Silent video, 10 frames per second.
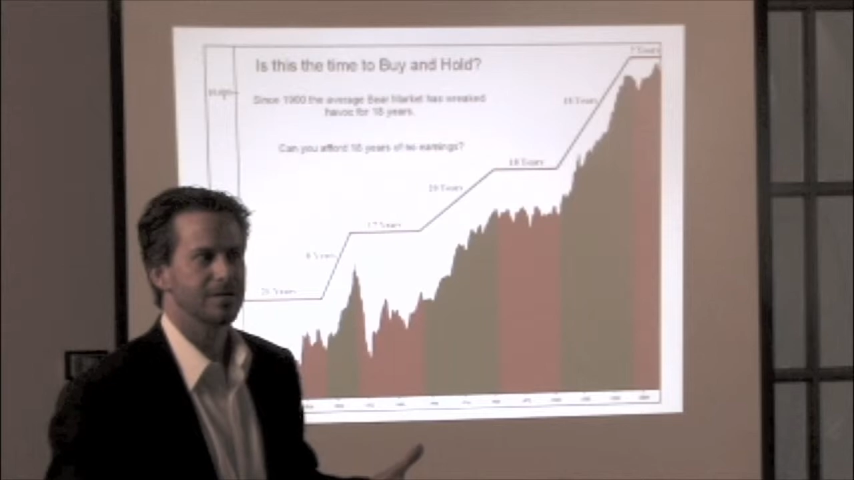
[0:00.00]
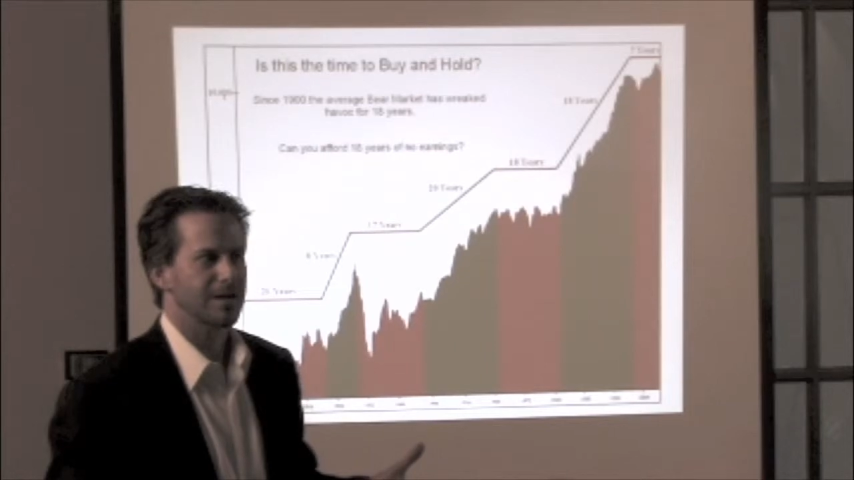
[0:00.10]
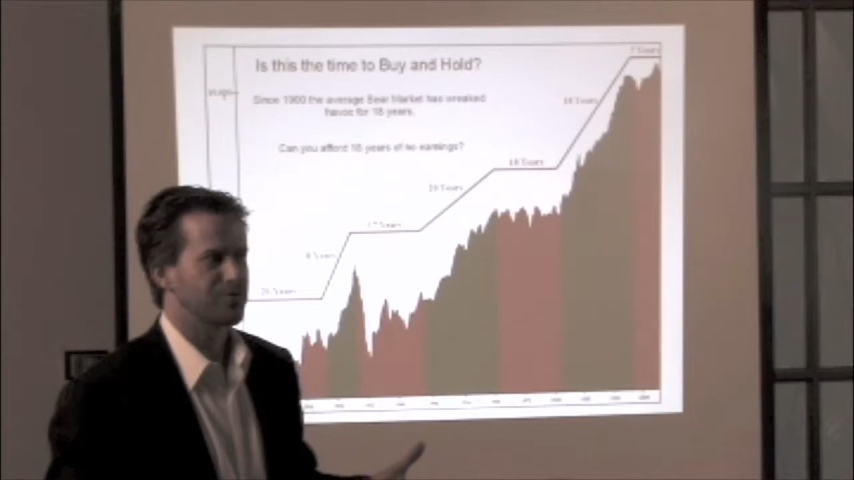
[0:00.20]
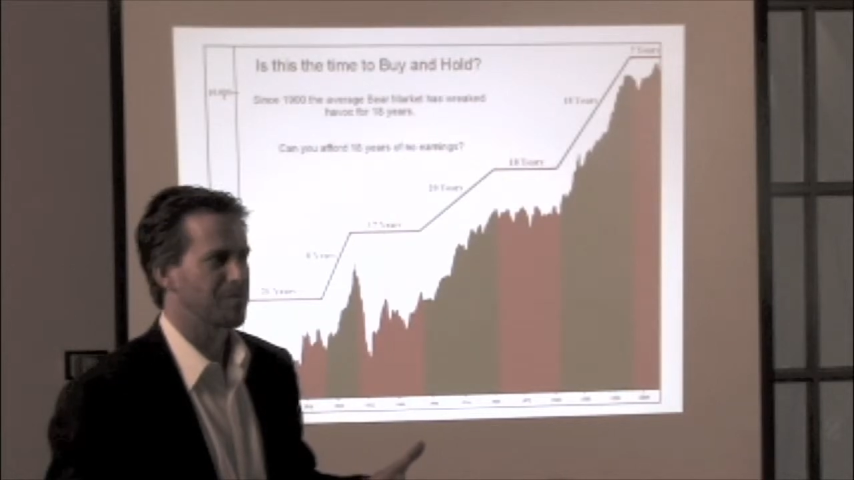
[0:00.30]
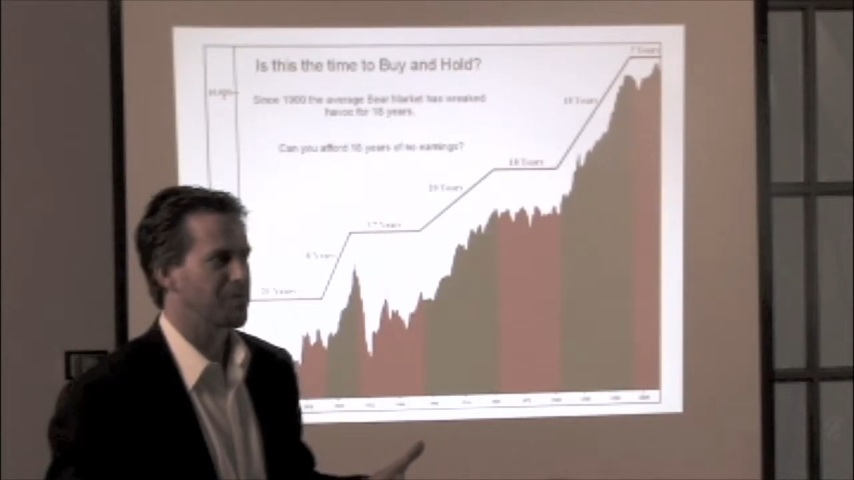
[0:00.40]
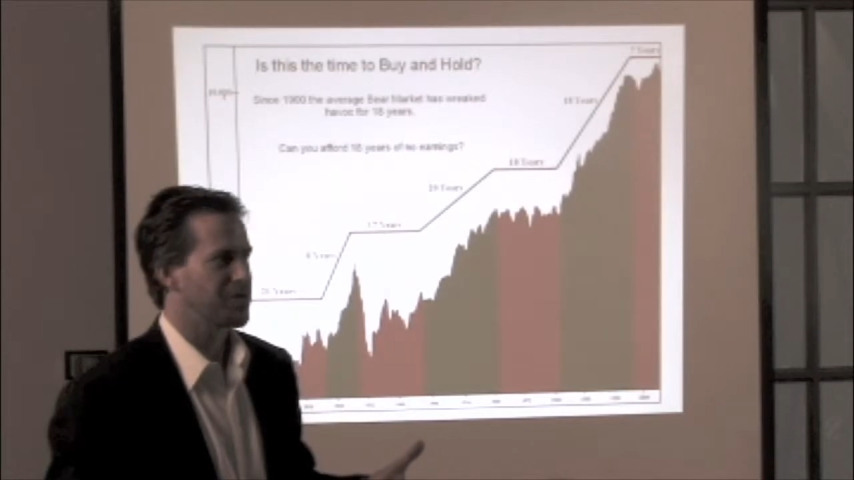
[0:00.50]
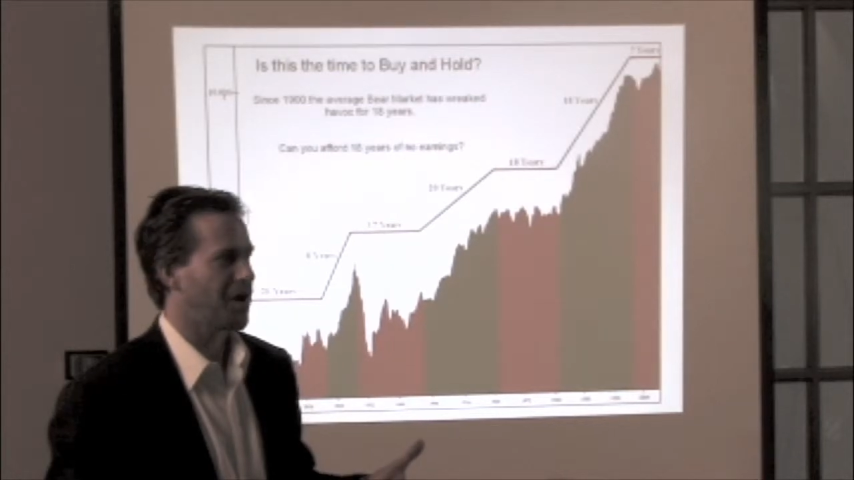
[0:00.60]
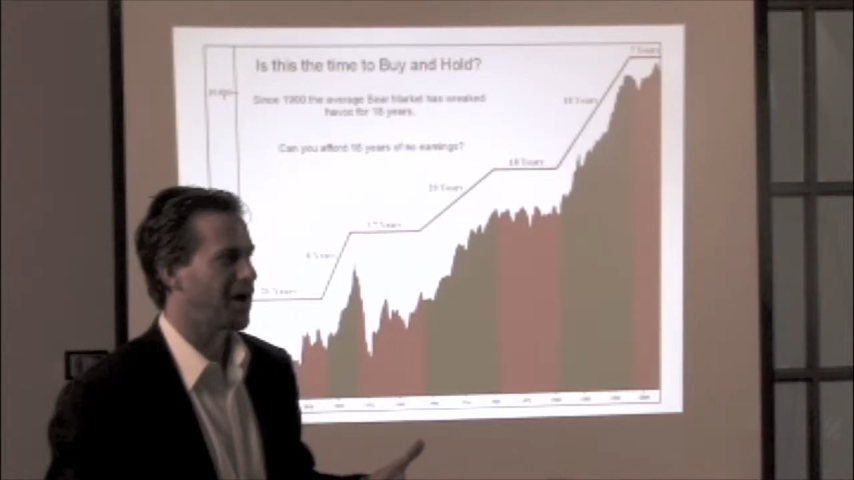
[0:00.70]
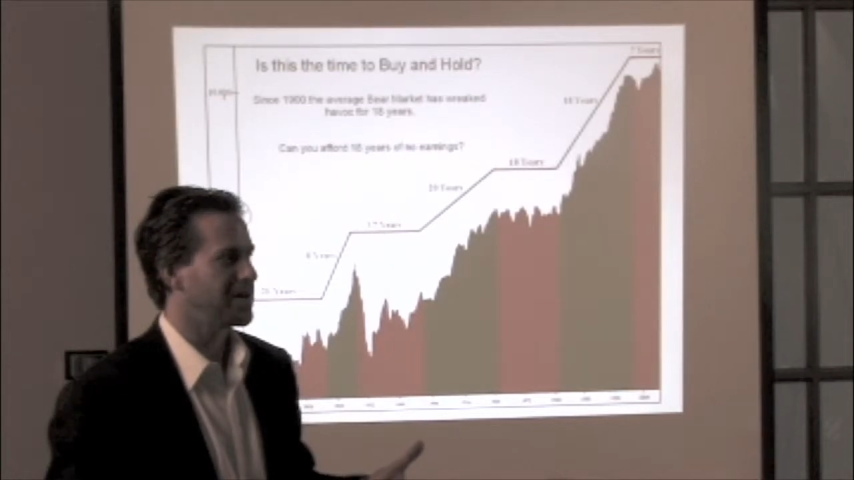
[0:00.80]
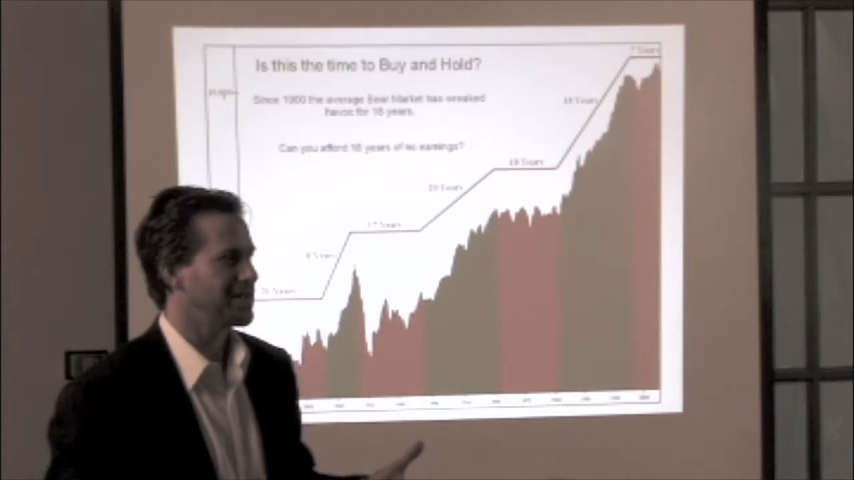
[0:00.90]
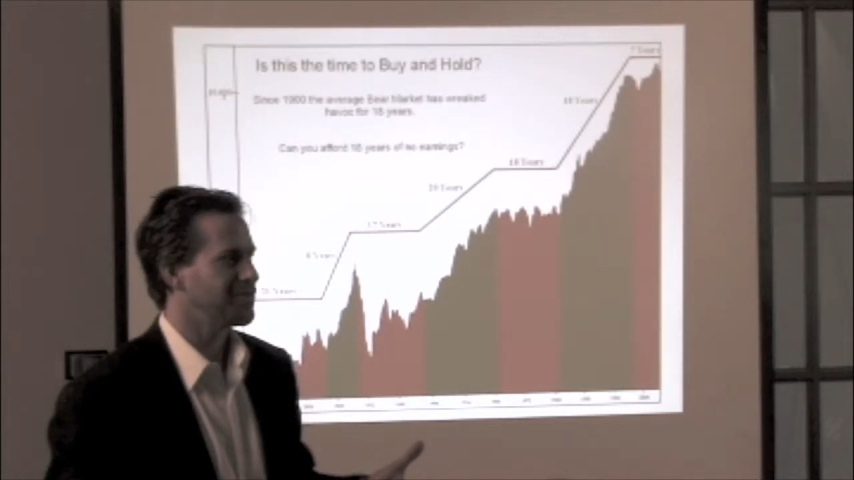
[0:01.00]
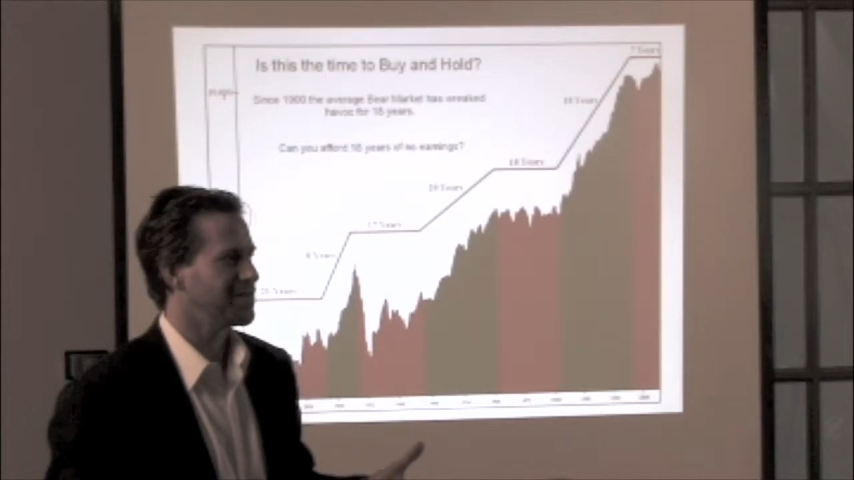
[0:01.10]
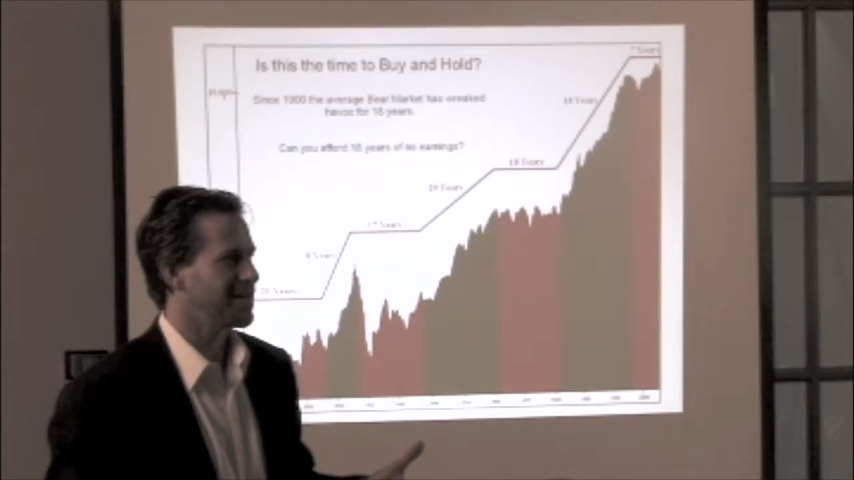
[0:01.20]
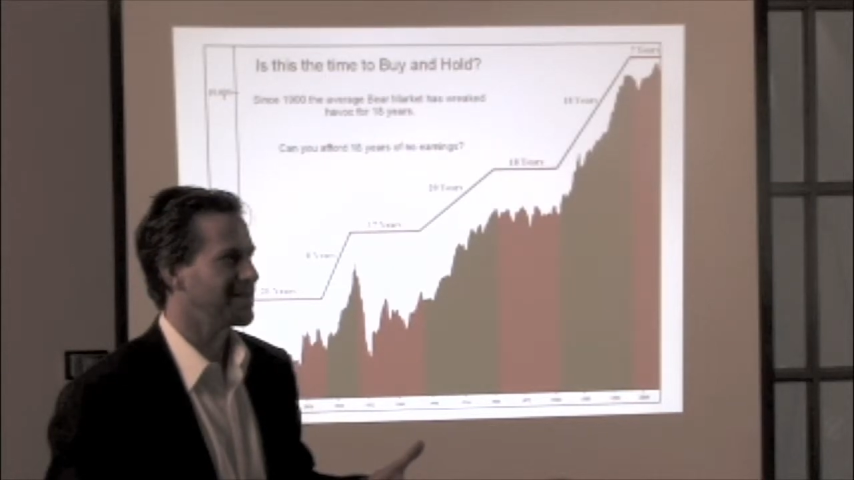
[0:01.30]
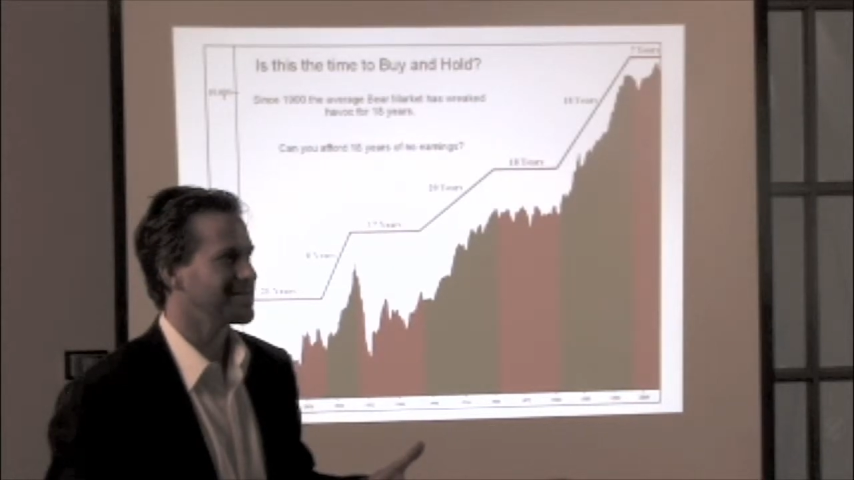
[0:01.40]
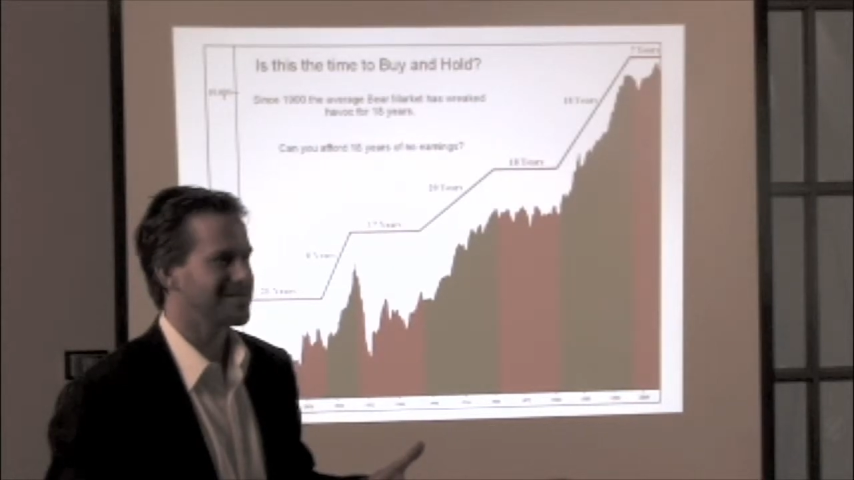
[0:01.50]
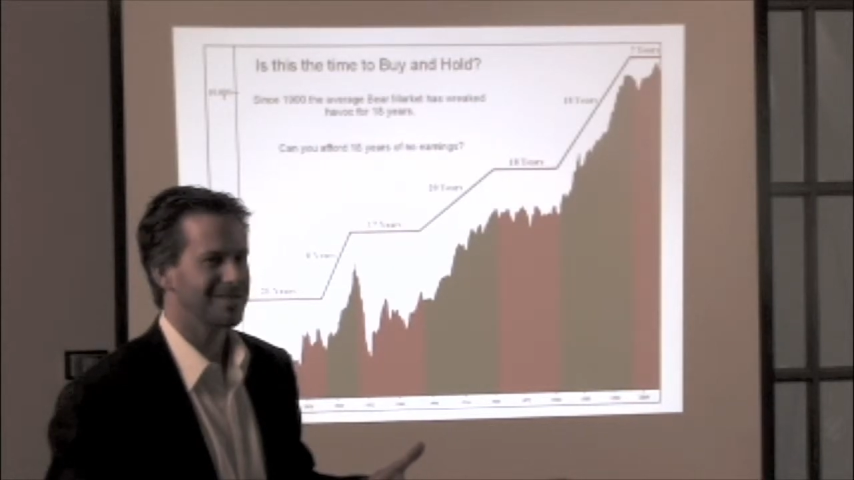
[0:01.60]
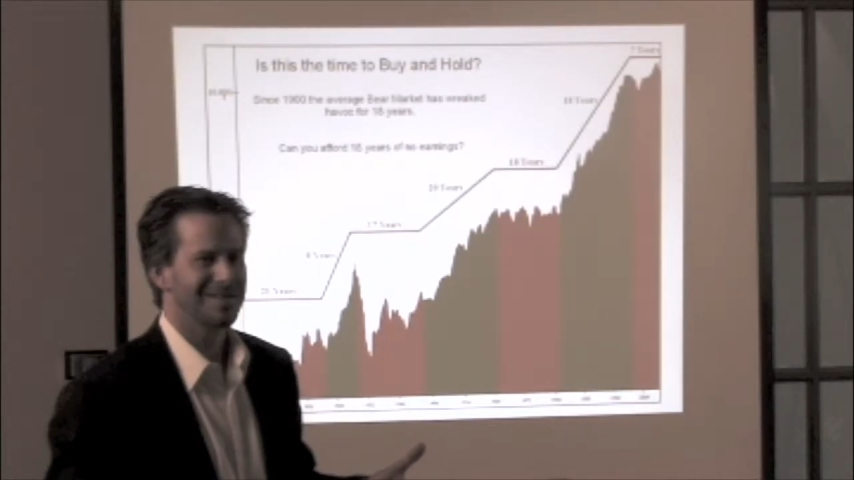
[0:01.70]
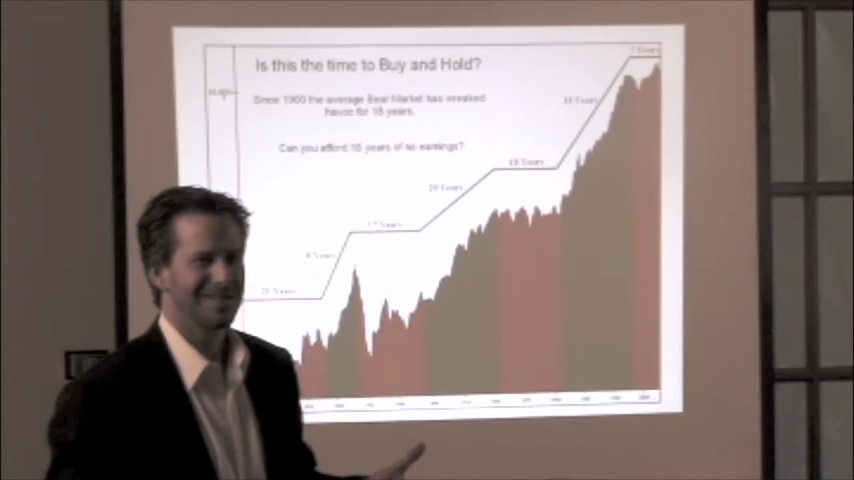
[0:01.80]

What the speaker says: You guys remember the odd and even days?